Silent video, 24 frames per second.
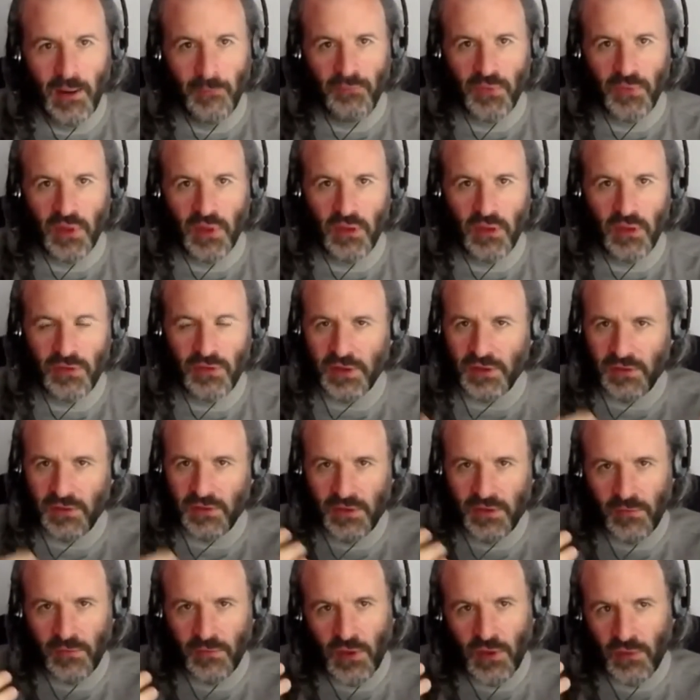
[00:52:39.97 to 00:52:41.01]

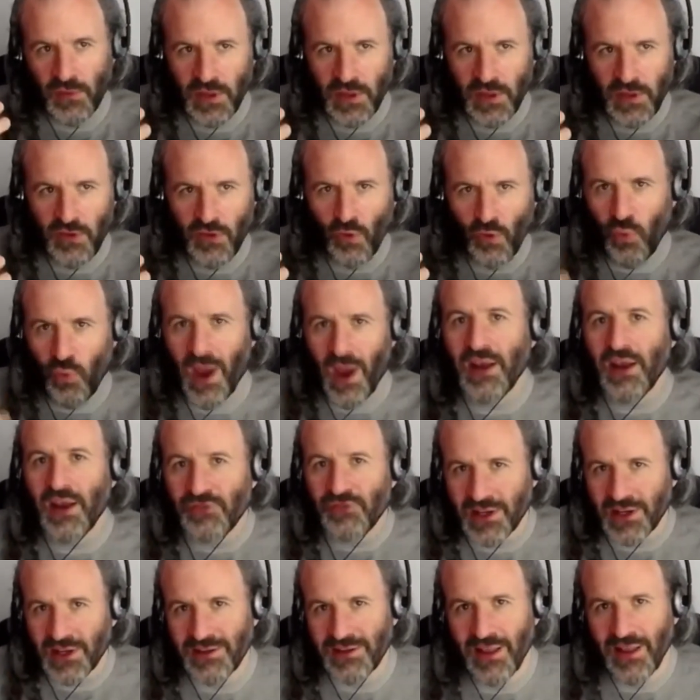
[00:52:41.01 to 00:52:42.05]
the rate of
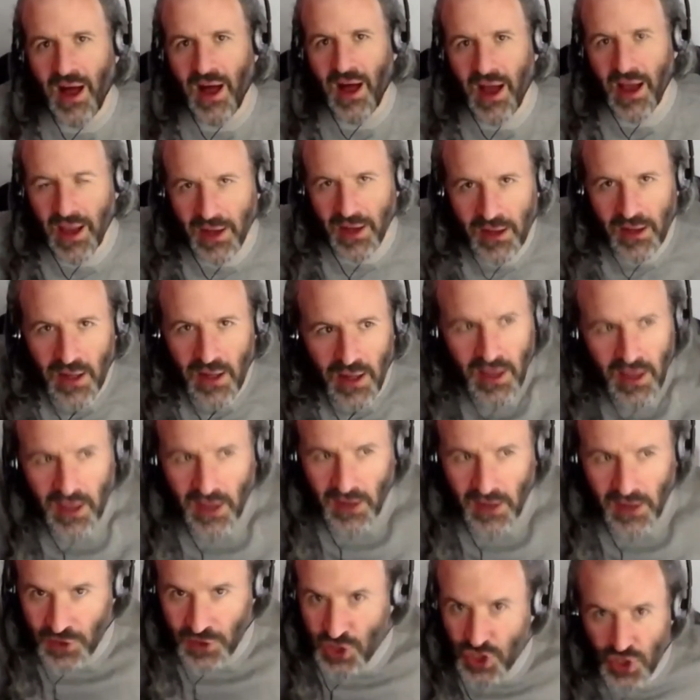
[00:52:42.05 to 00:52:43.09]
decline in a
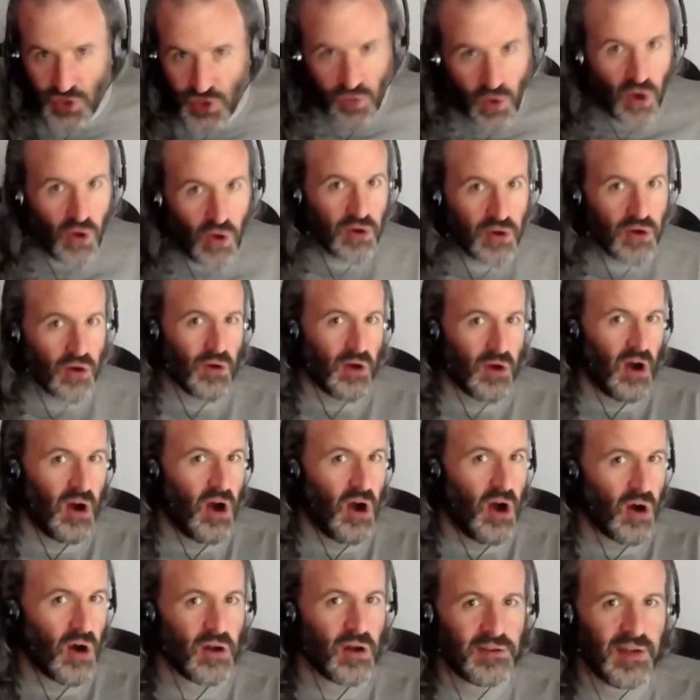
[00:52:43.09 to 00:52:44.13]
stroke or a
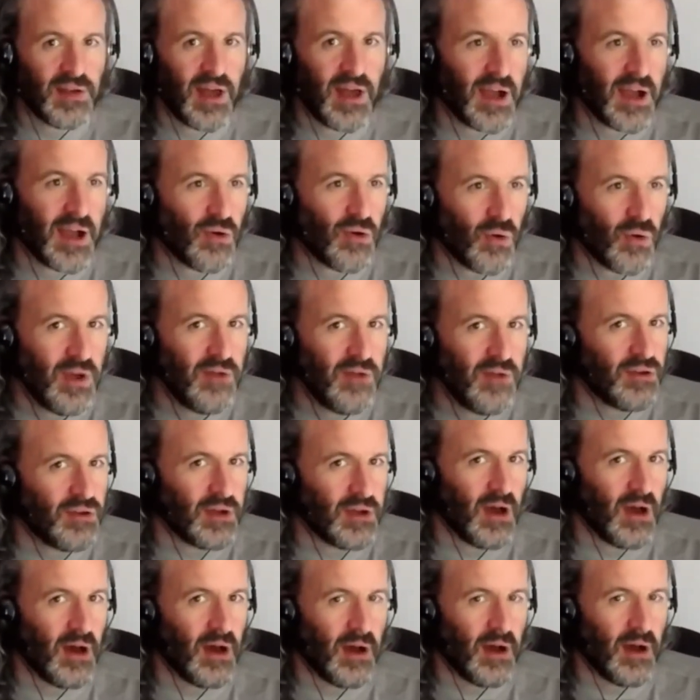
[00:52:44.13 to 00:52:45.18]
heart attack or even
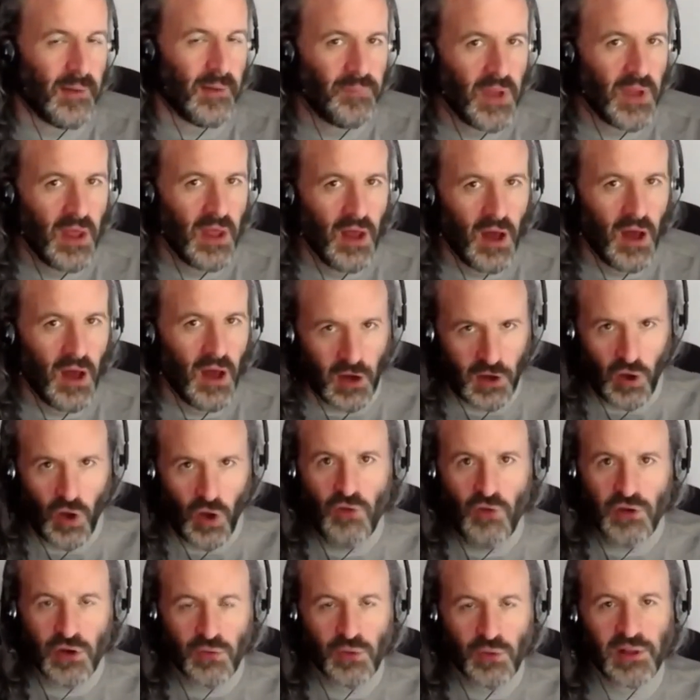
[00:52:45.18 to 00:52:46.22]
a
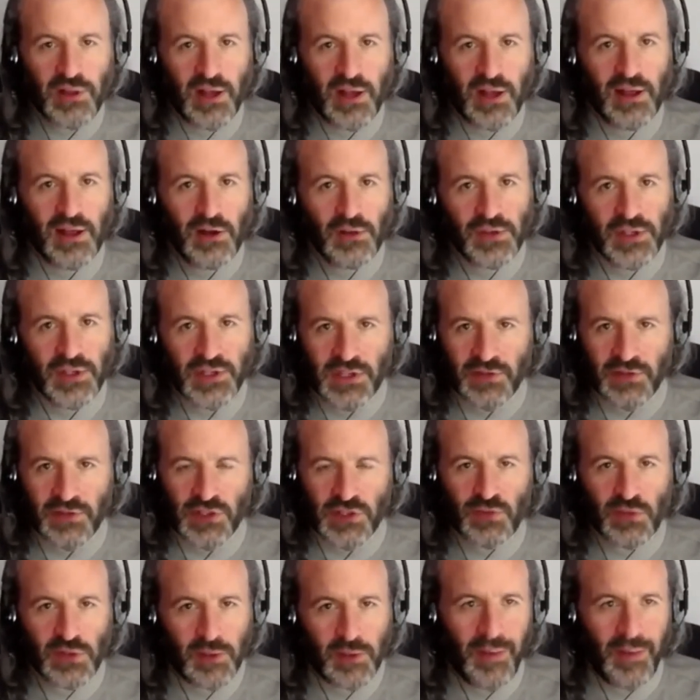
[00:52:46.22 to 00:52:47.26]
COVID-related illness, if it's
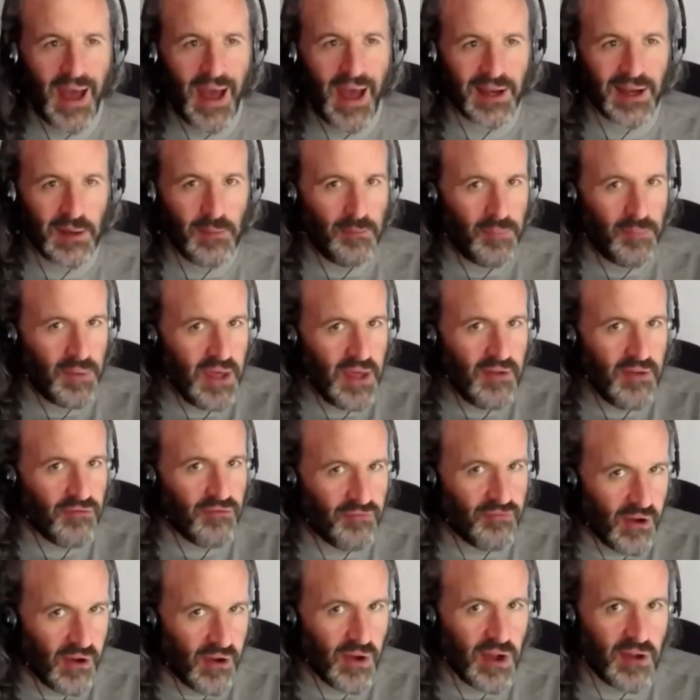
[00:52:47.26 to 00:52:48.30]
really bad, can be
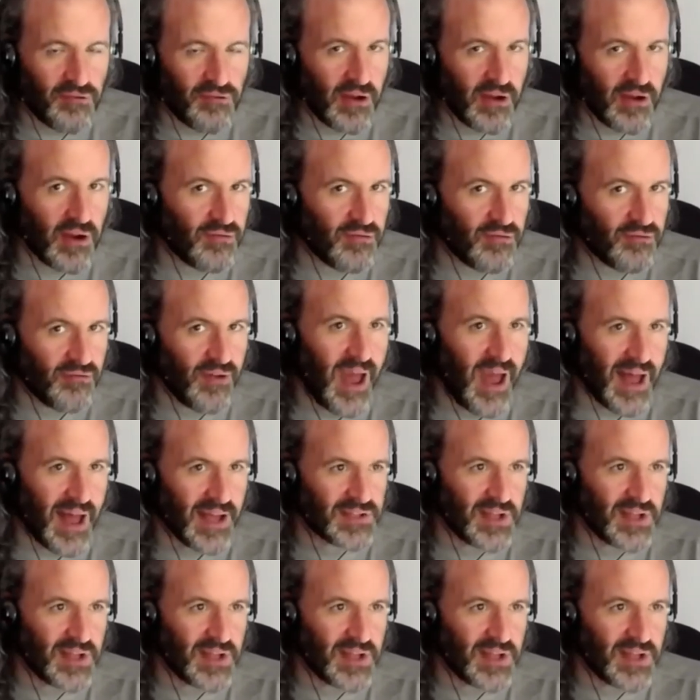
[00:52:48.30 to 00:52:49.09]
very, very fast.